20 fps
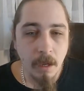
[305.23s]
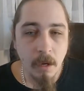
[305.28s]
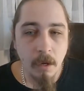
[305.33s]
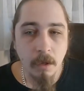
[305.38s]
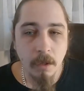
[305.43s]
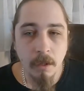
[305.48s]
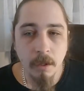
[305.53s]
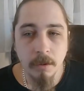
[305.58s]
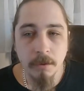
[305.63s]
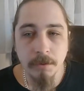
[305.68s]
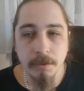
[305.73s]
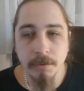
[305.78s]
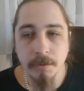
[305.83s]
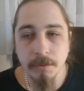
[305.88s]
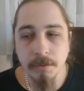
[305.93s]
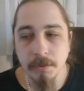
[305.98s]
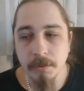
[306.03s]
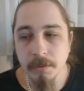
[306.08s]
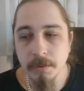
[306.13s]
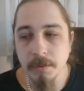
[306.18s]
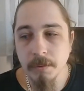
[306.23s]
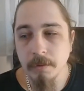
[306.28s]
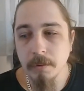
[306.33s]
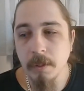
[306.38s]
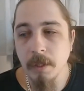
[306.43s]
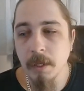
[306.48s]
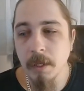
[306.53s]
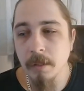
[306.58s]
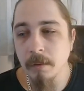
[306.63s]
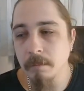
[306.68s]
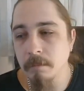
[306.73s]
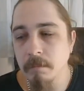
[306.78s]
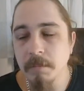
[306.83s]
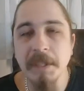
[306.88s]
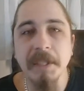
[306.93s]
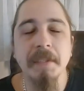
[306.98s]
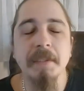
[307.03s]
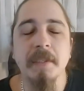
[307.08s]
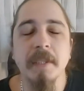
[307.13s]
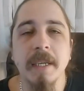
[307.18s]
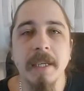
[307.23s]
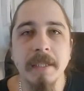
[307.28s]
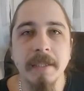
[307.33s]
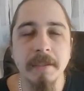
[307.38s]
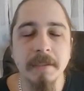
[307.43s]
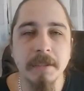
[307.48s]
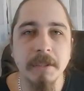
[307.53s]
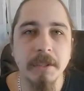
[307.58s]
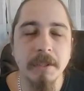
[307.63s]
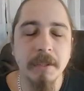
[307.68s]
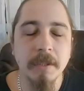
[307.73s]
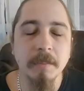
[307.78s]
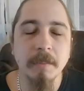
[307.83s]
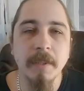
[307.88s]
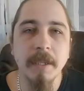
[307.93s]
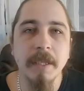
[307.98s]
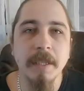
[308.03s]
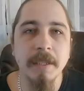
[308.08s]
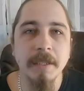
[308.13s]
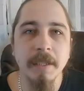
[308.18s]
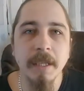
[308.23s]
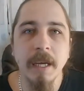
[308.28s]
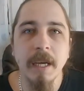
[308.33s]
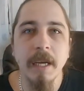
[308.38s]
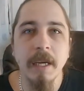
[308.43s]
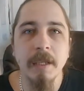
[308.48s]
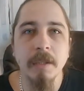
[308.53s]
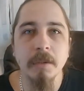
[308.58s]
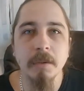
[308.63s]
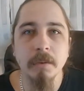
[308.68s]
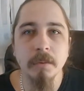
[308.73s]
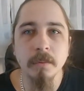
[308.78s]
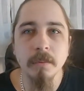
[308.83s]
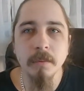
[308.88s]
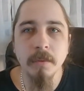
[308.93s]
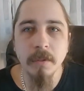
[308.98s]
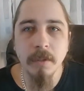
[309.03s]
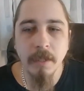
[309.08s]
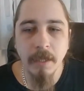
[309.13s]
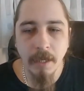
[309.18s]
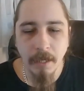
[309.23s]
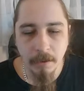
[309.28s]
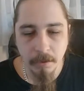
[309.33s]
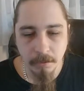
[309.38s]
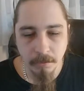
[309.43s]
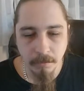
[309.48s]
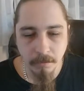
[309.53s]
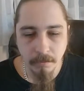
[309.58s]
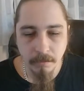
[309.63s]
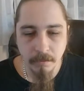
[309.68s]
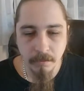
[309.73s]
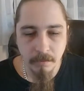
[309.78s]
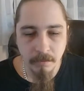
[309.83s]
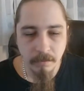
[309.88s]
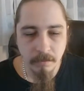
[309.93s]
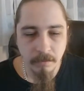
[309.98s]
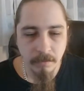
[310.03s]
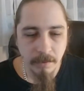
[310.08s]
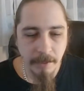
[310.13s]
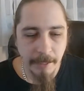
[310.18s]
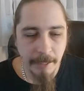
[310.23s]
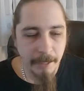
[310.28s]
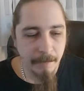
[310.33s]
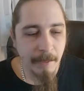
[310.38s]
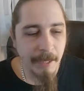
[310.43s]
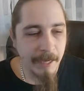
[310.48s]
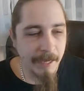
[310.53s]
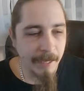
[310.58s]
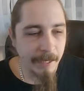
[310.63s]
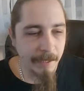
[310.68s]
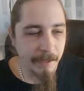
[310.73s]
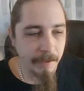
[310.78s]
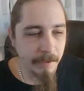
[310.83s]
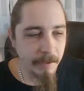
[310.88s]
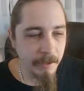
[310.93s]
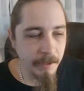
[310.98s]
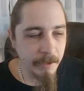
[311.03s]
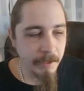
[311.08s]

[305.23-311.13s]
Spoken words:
of me trying to explain how am I